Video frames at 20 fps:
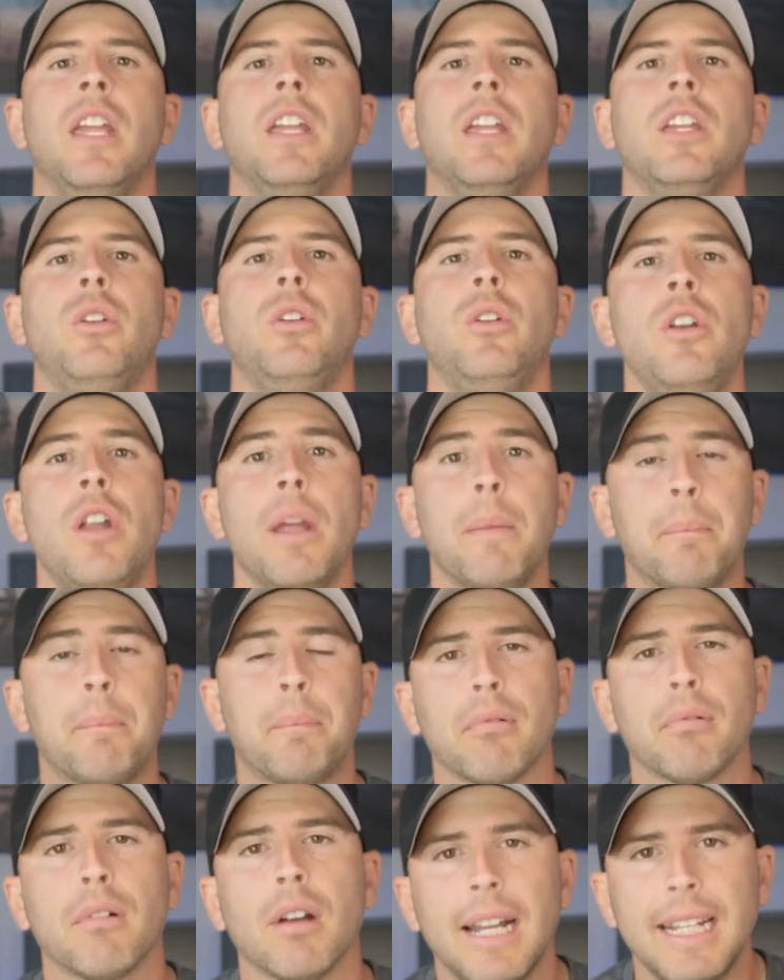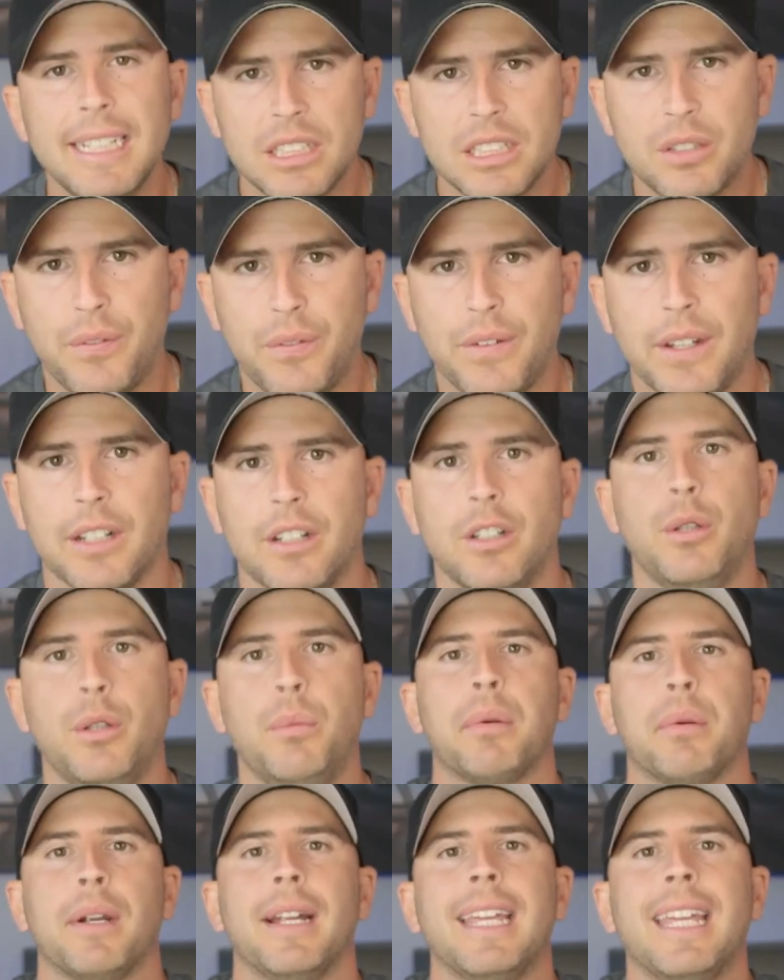You embrace fear. You
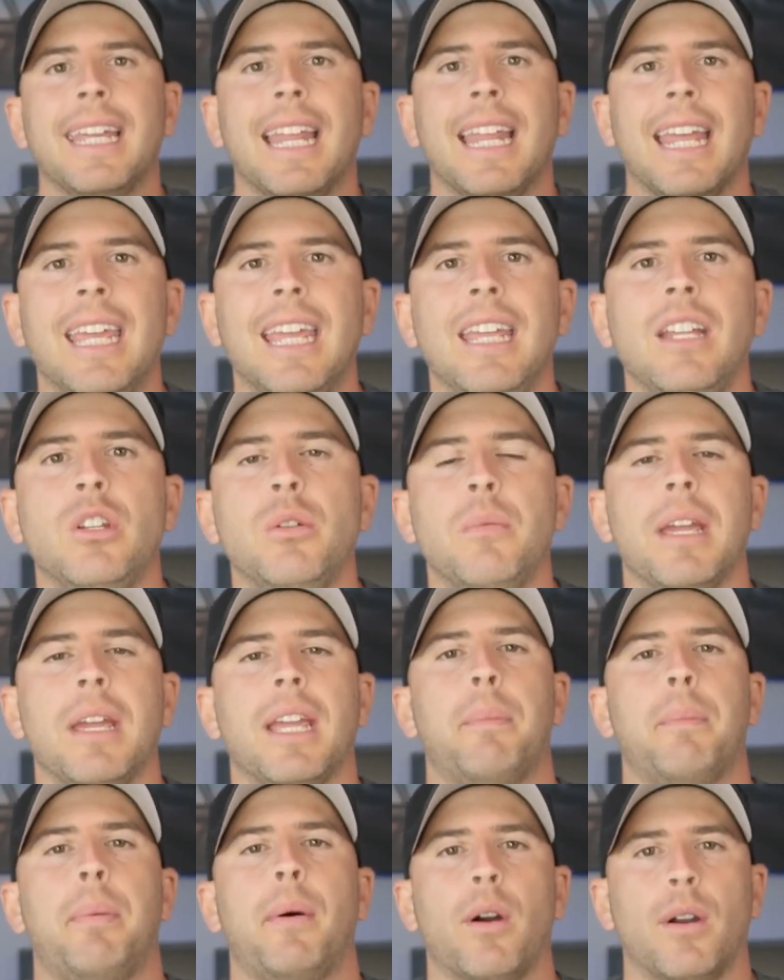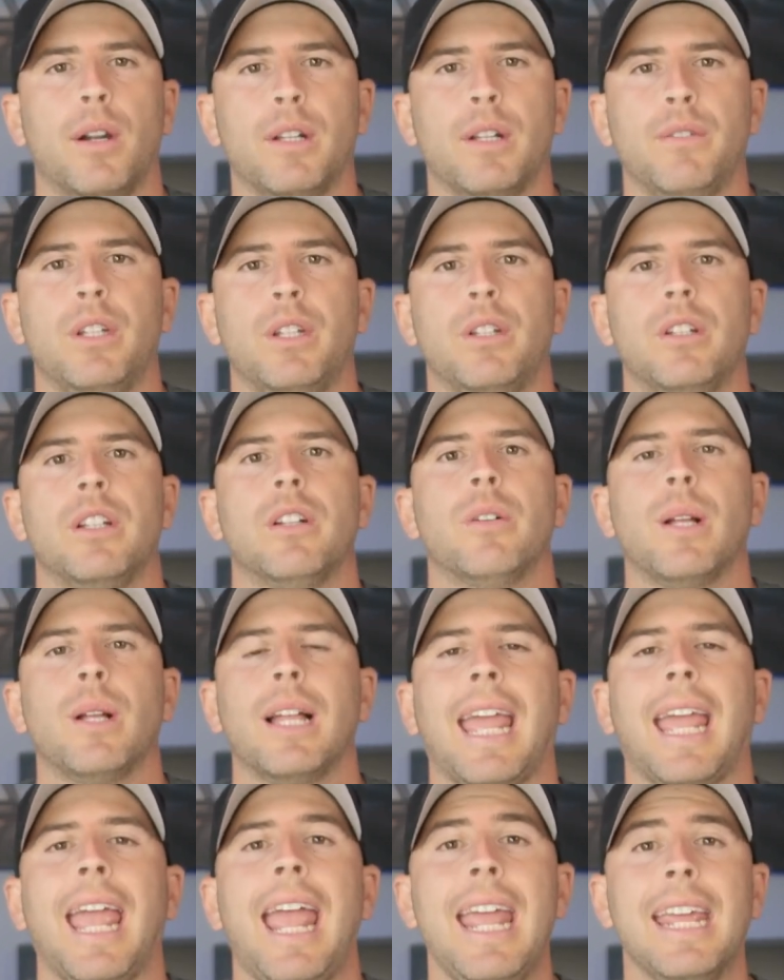bring it in. You make it part of you. You know,
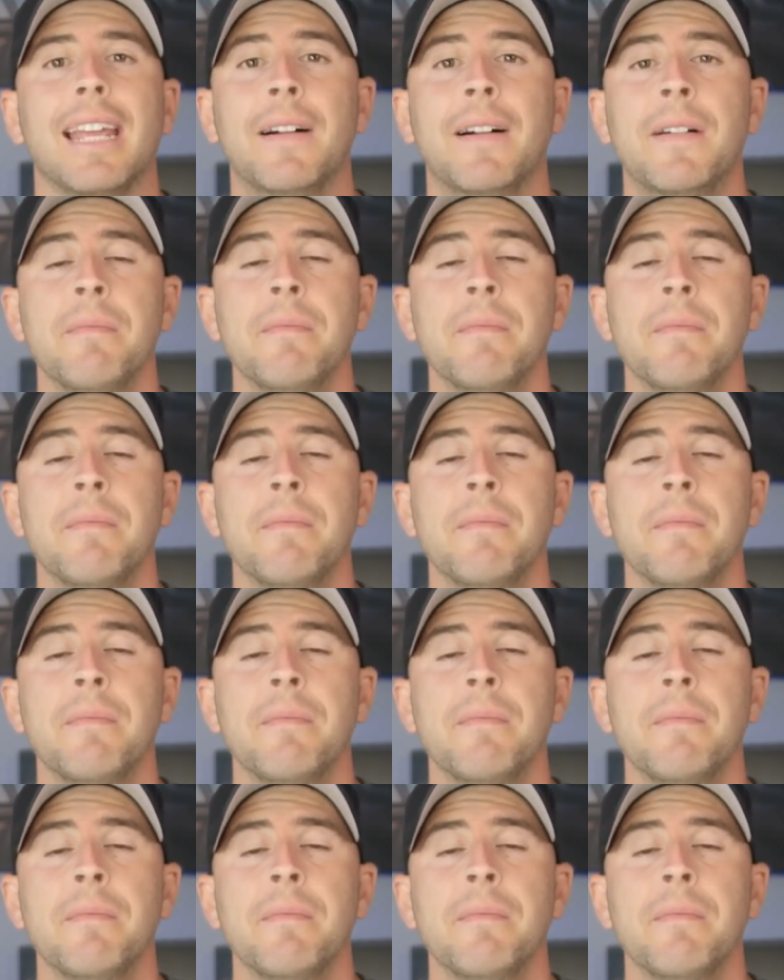like hey.